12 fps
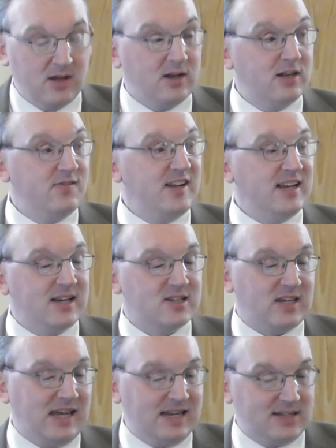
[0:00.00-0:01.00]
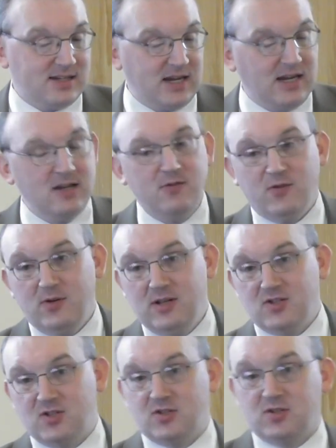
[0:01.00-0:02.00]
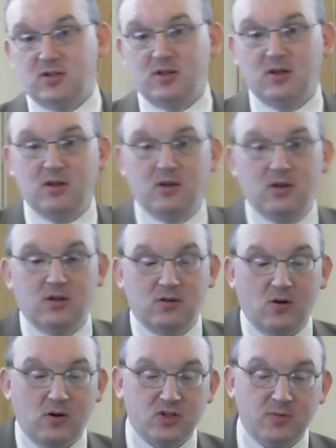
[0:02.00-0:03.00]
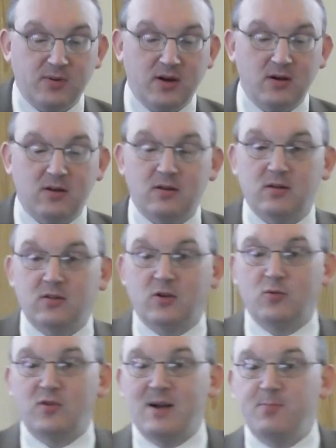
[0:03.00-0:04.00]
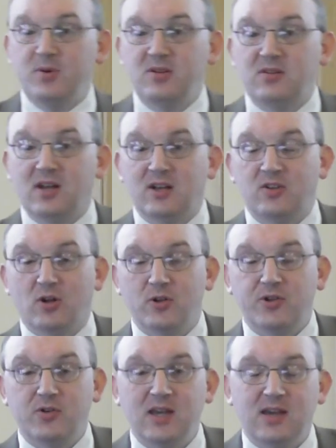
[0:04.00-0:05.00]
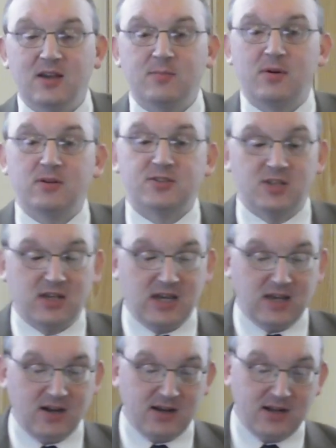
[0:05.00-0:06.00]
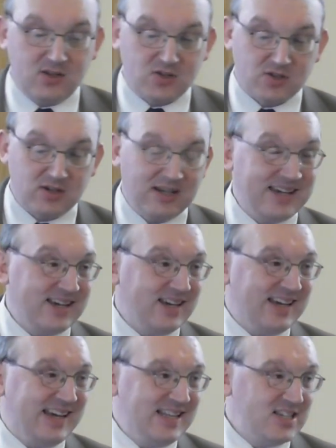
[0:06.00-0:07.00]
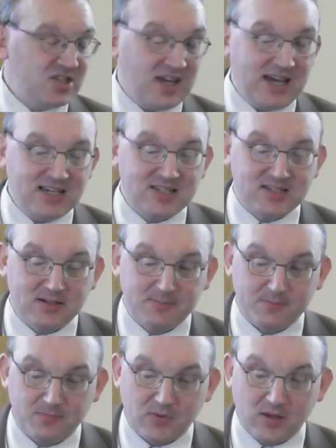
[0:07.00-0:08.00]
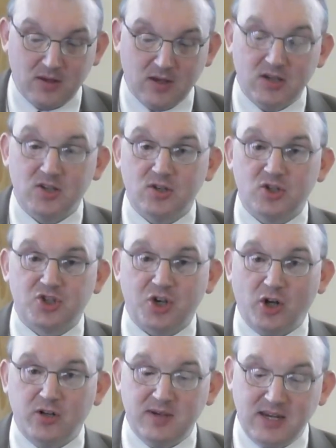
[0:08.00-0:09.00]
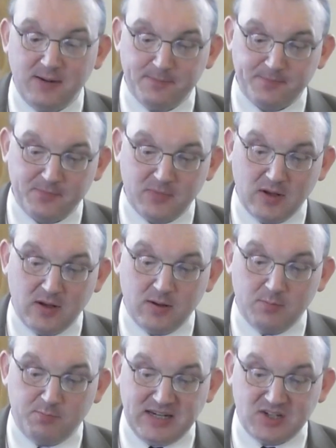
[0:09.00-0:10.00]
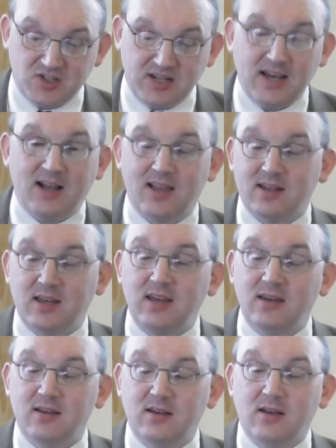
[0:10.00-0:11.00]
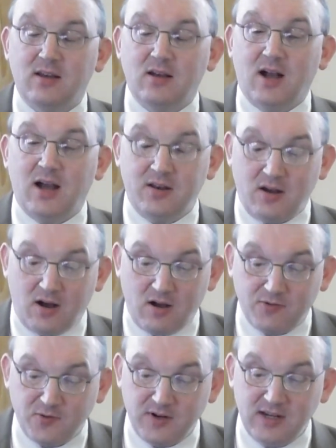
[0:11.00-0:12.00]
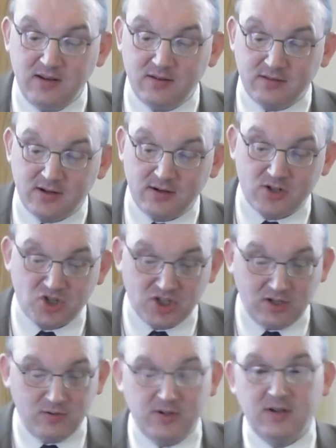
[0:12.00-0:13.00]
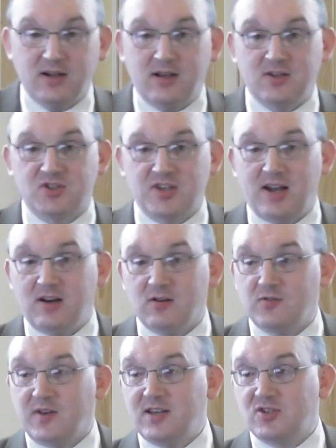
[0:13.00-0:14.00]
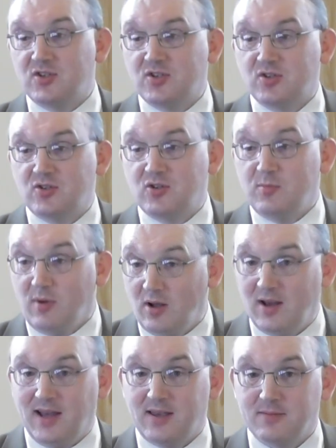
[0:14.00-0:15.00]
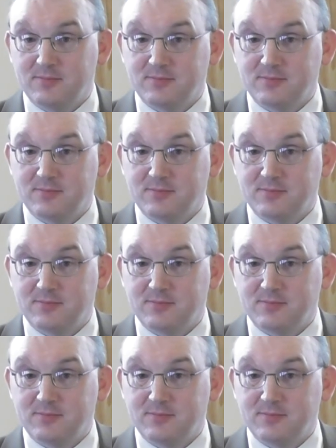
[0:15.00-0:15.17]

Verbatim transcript: Leviticus 18, for instance, talks about the rampant adultery amongst the Canaanites, incest, sodomy, bestiality, and offering their children as sacrifices to Moloch.